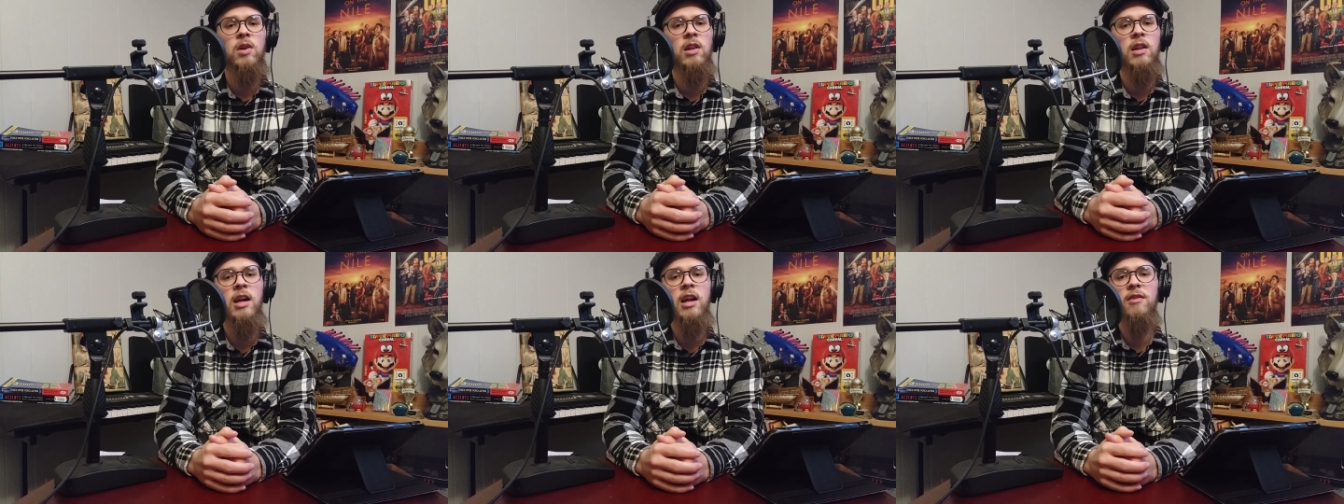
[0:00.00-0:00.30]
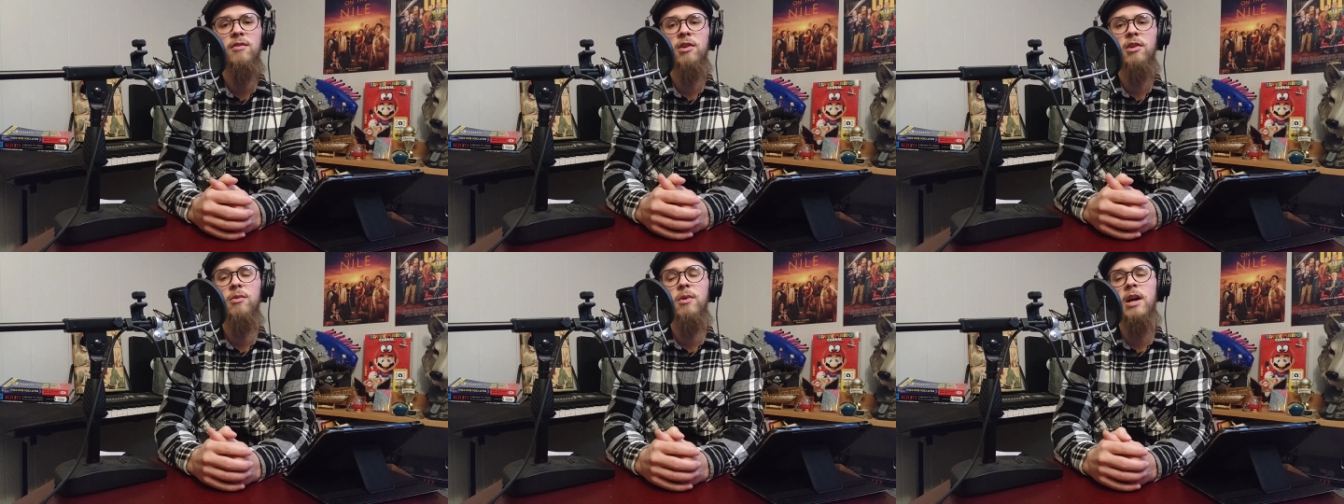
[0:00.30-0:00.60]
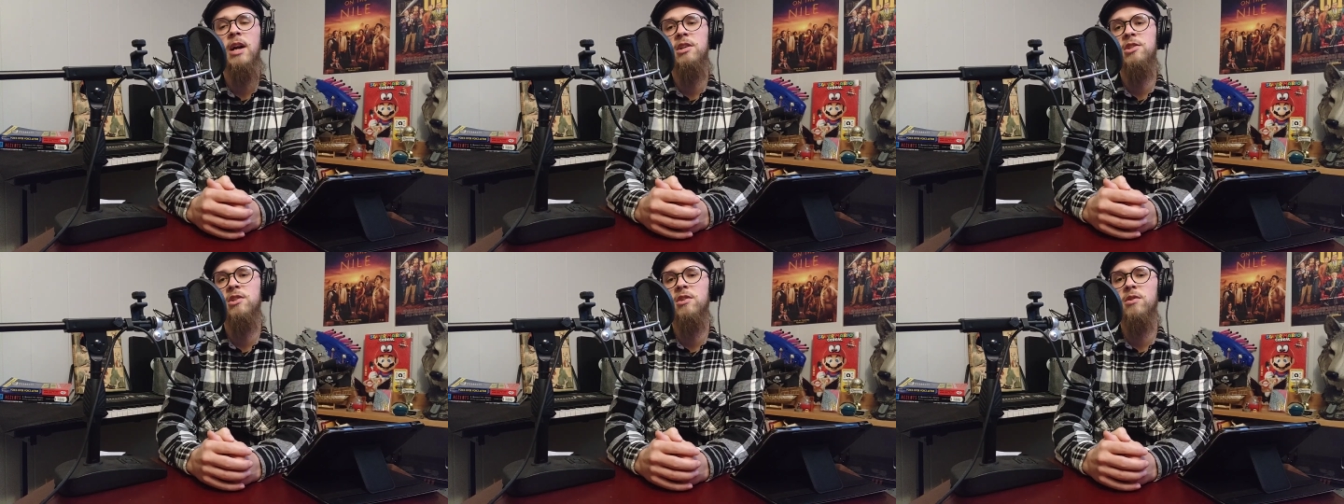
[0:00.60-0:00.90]
a lot of
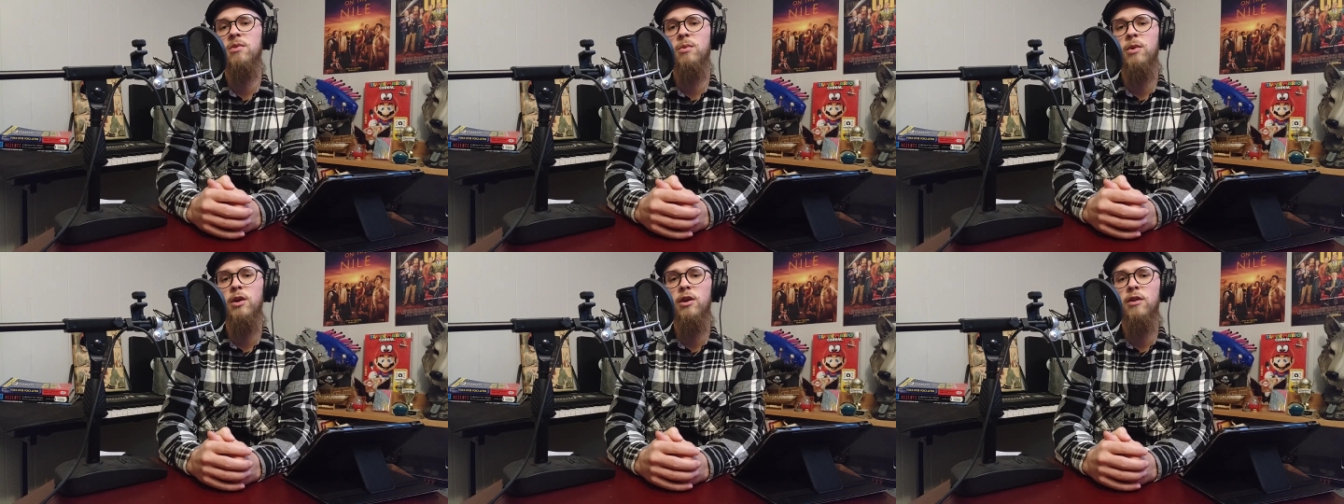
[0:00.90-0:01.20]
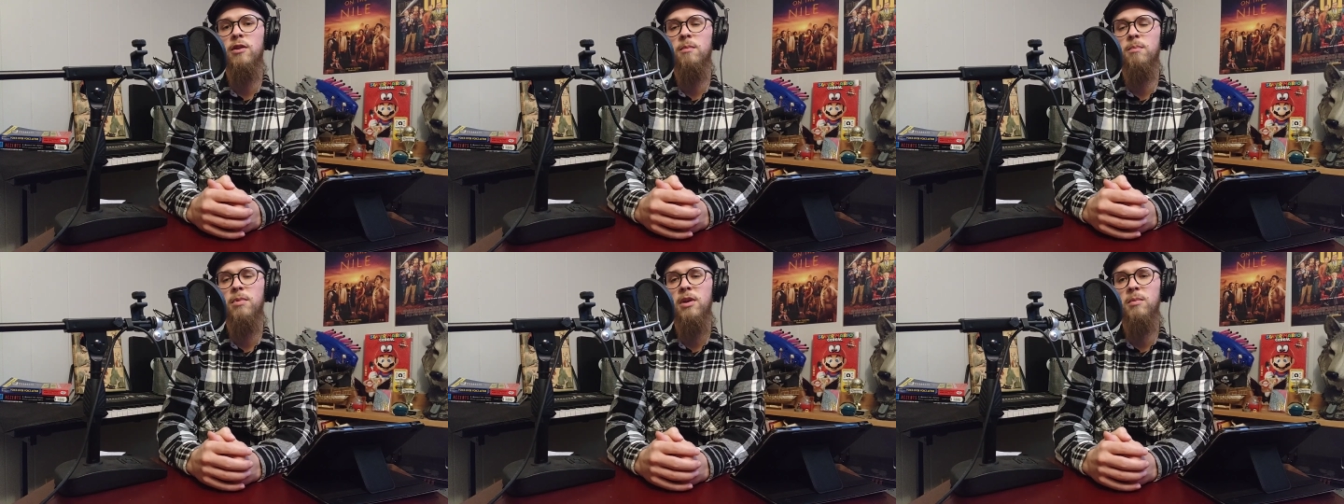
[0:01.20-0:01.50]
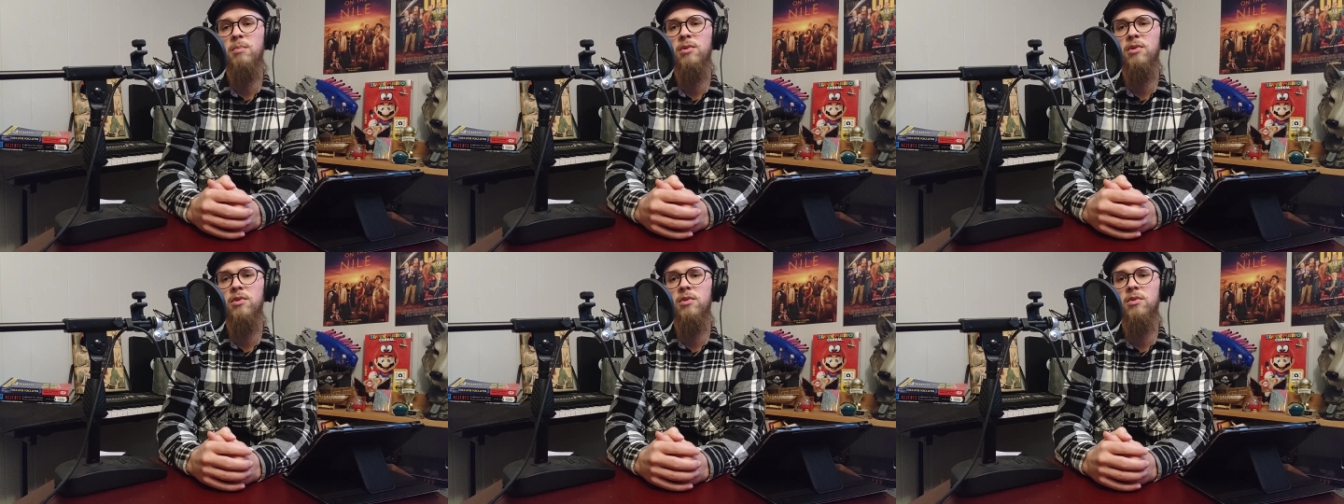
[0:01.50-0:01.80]
interactions with
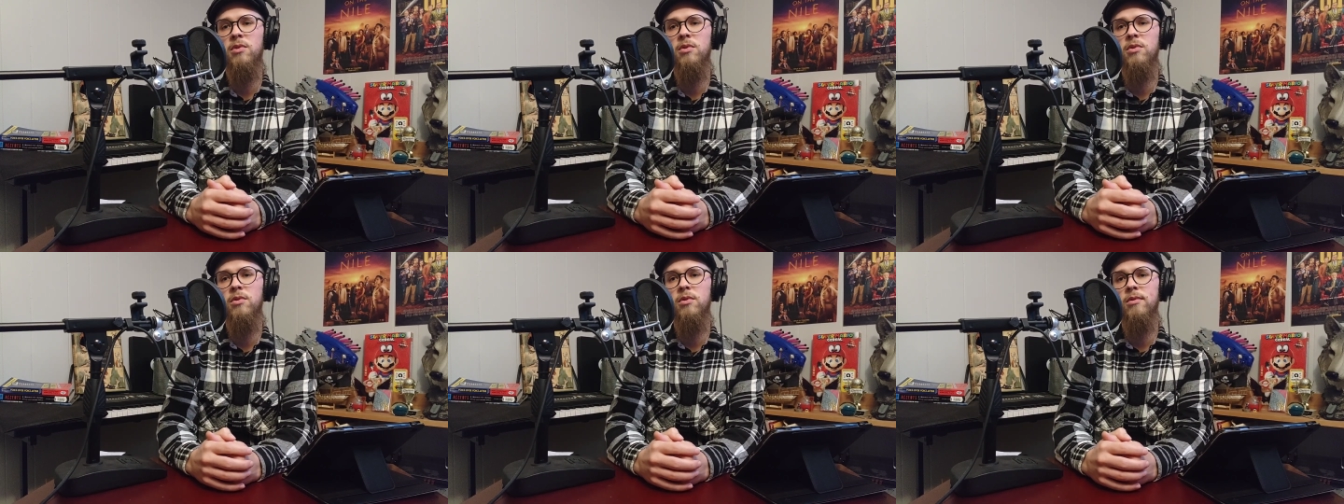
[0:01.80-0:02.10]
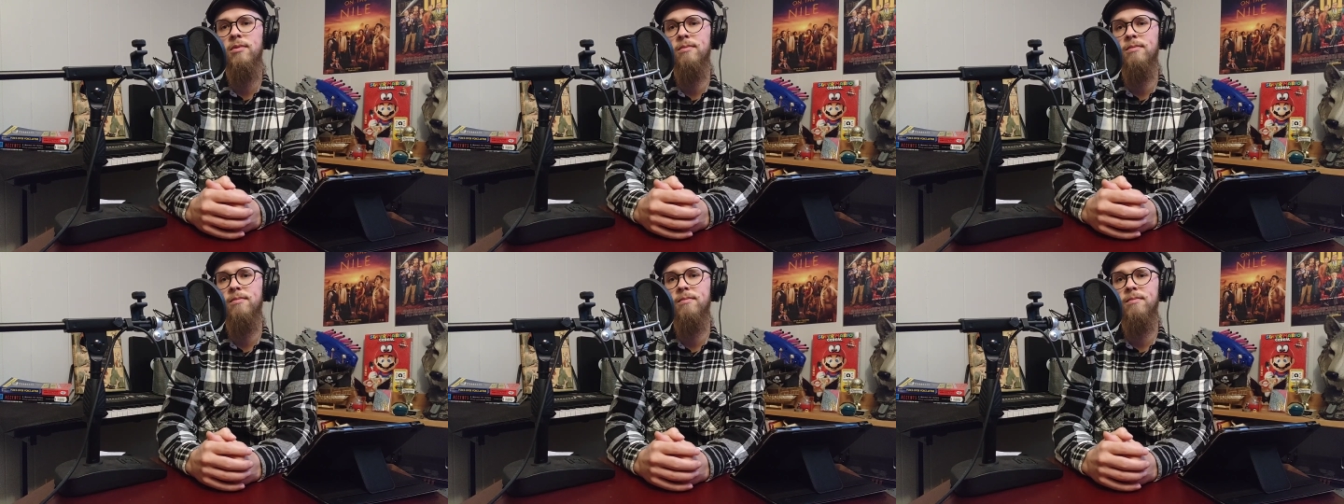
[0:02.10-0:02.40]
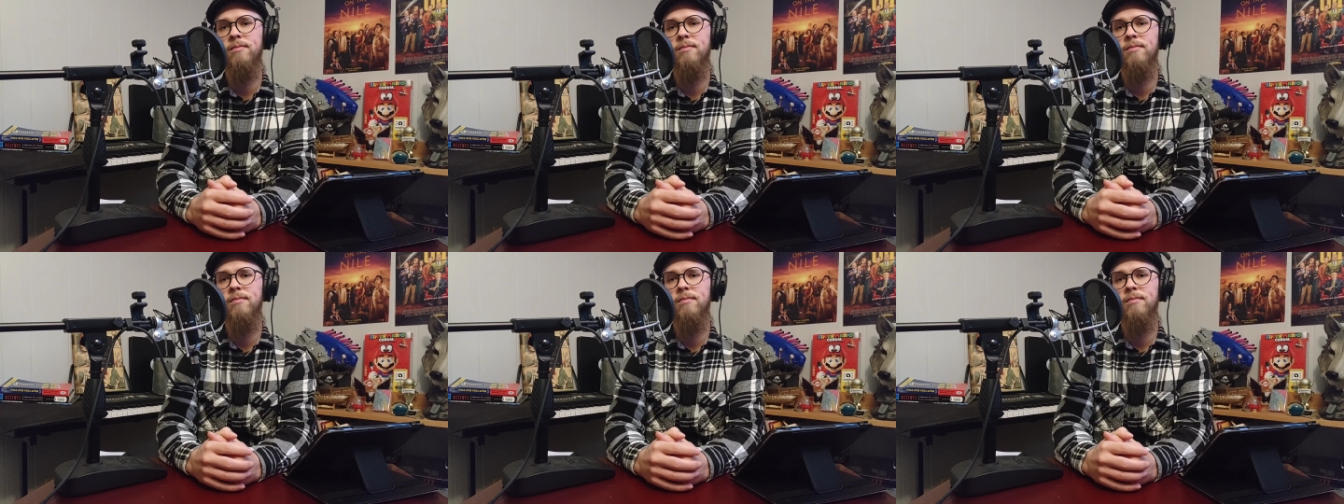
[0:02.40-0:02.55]
people who,